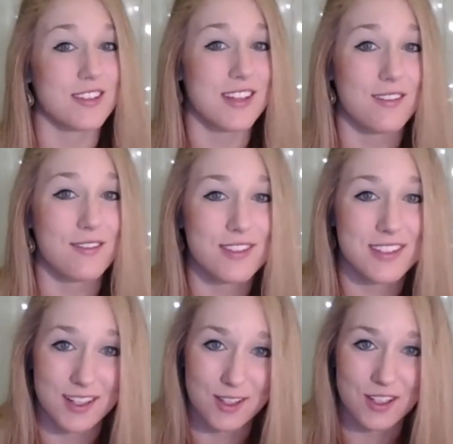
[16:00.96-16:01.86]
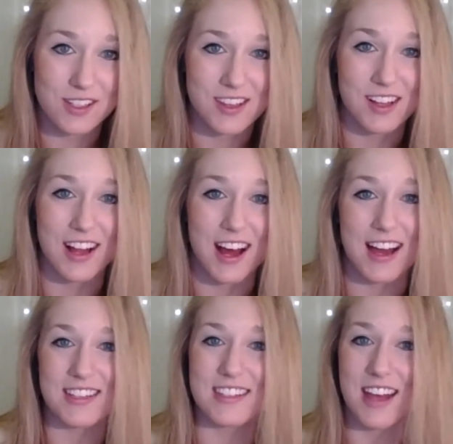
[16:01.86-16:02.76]
self still looks at the
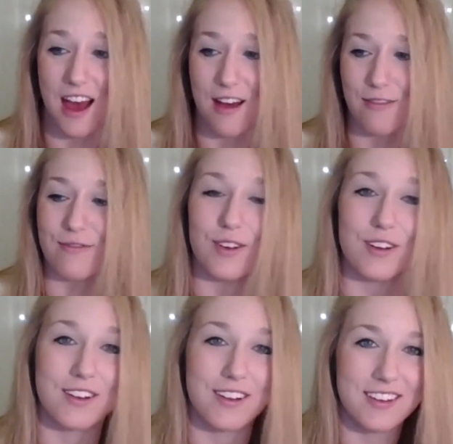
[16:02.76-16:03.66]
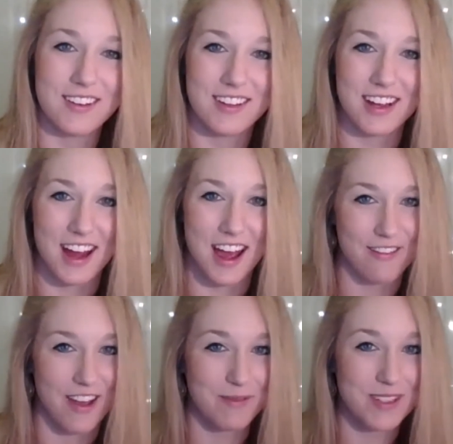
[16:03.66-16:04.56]
glass half full and half
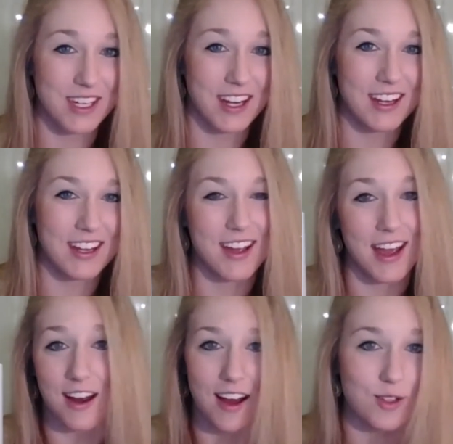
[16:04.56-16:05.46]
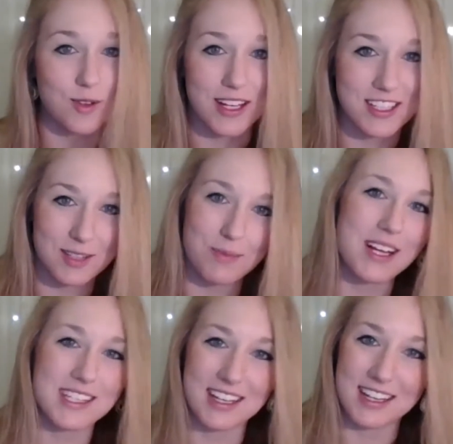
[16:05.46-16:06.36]
empty, and not twice as big
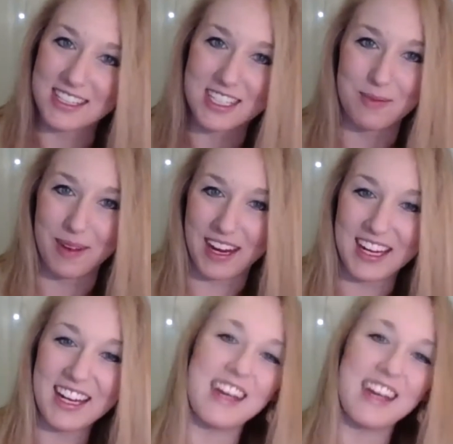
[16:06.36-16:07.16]
as it needs to be.